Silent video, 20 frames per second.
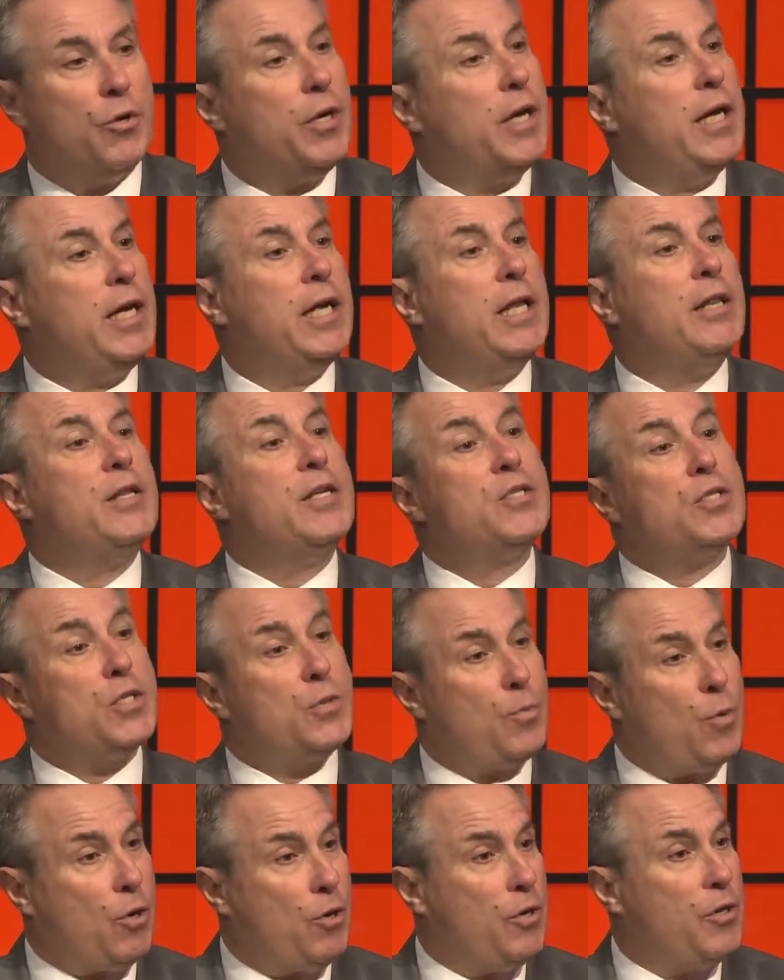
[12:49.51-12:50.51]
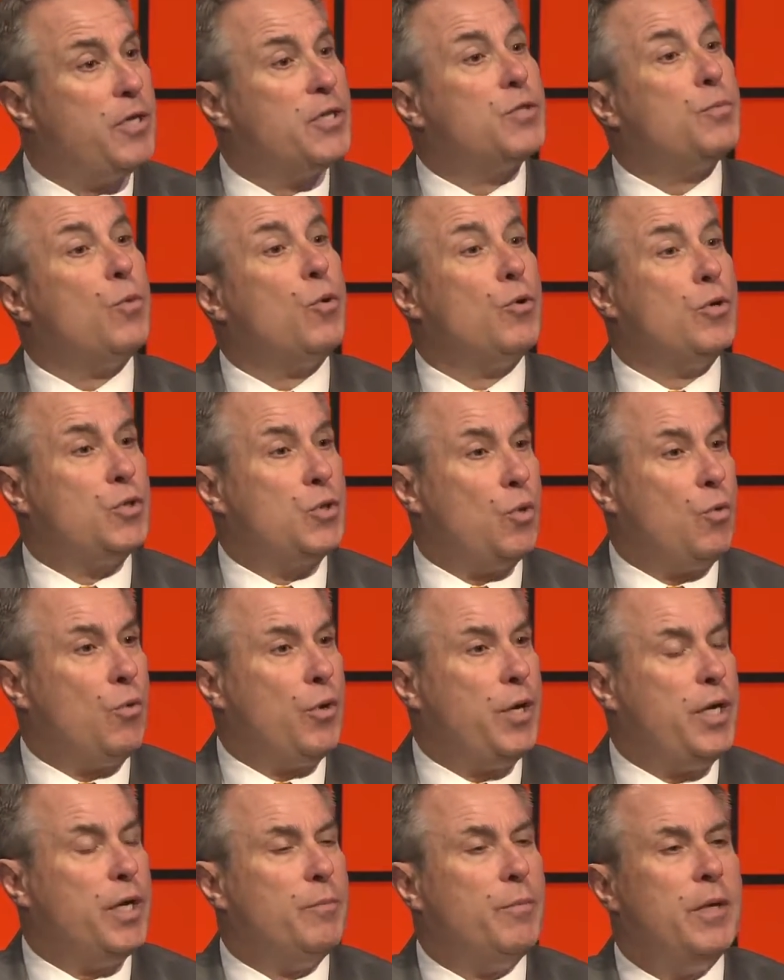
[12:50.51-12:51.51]
And again, yeah. this is part of this
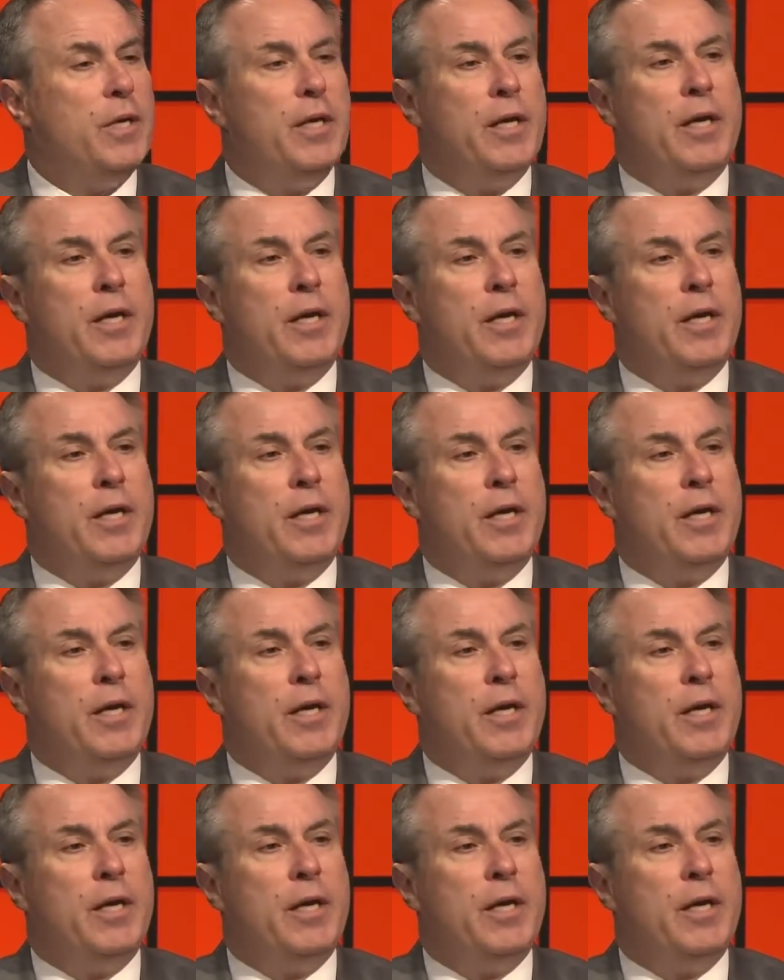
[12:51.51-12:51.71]
moratorium